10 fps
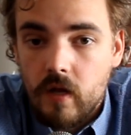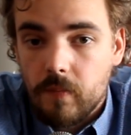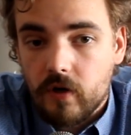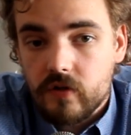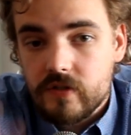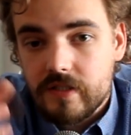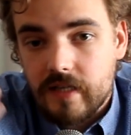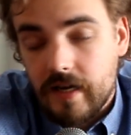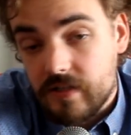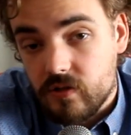Because
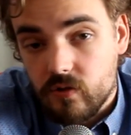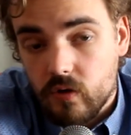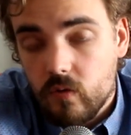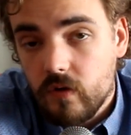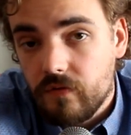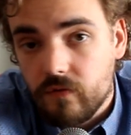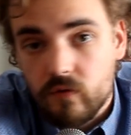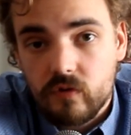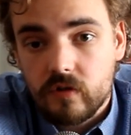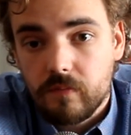as you know, if you
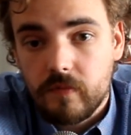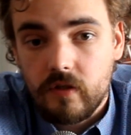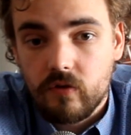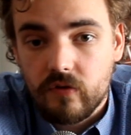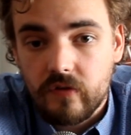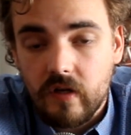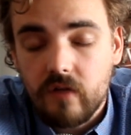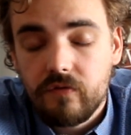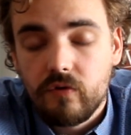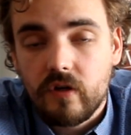do something
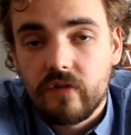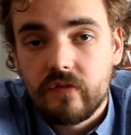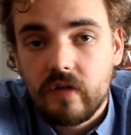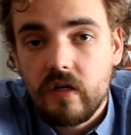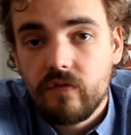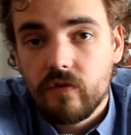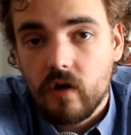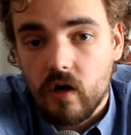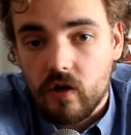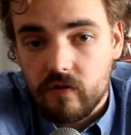yourself, you can save
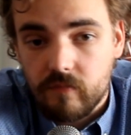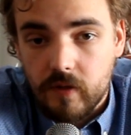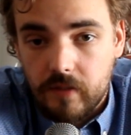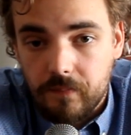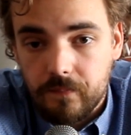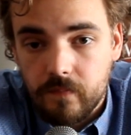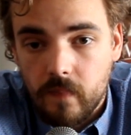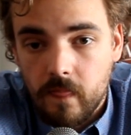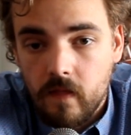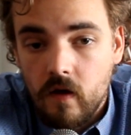a lot of money.
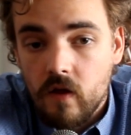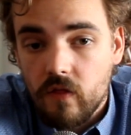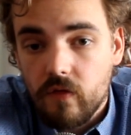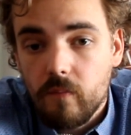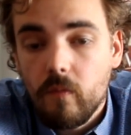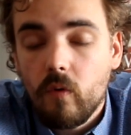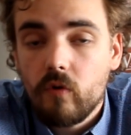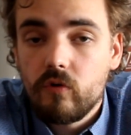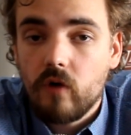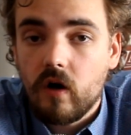The more
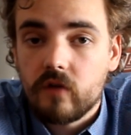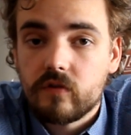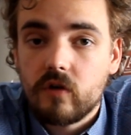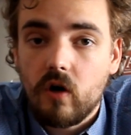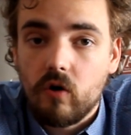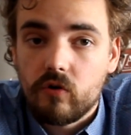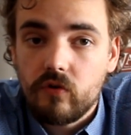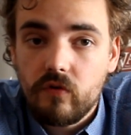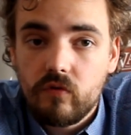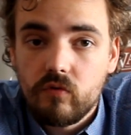you ask
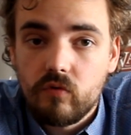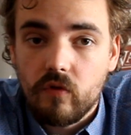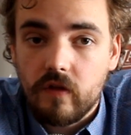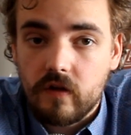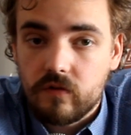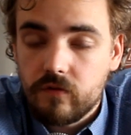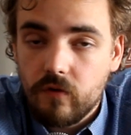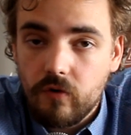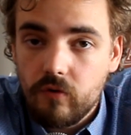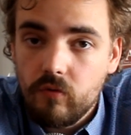others to do things
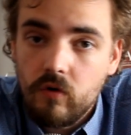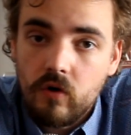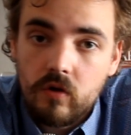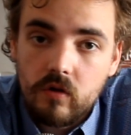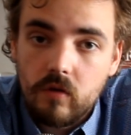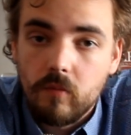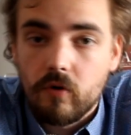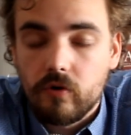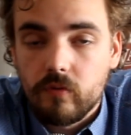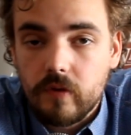for you, the
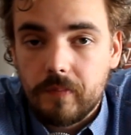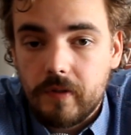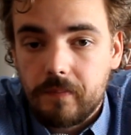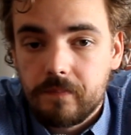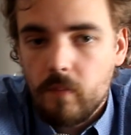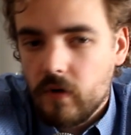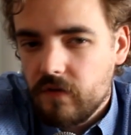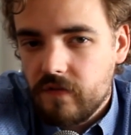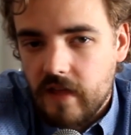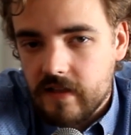more you will pay. But
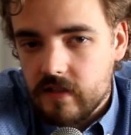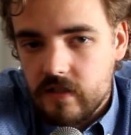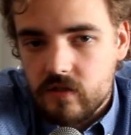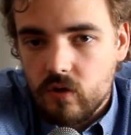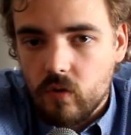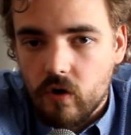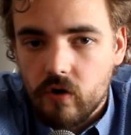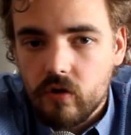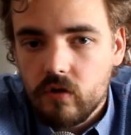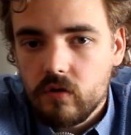if that is no
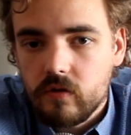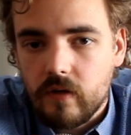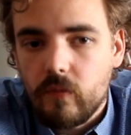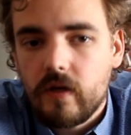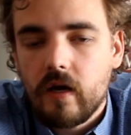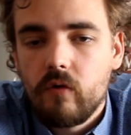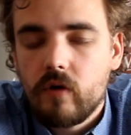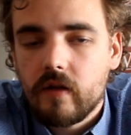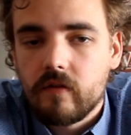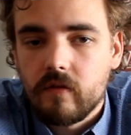hurdle, then we can look
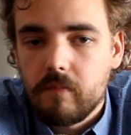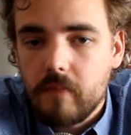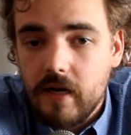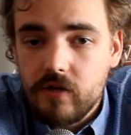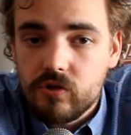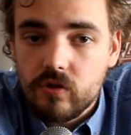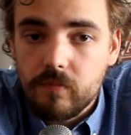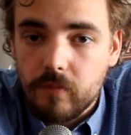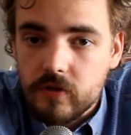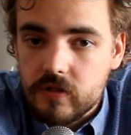at the major
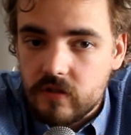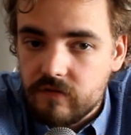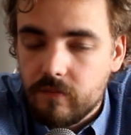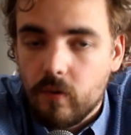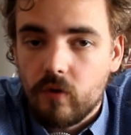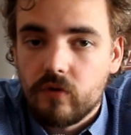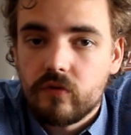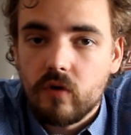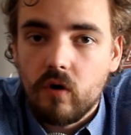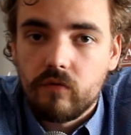positive points
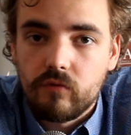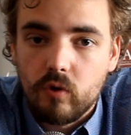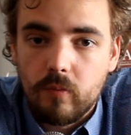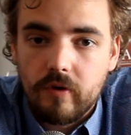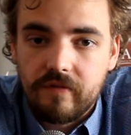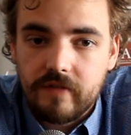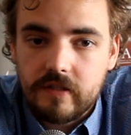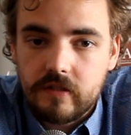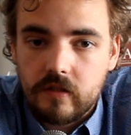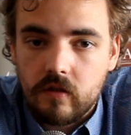of
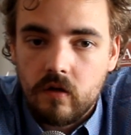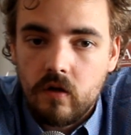robo-investing.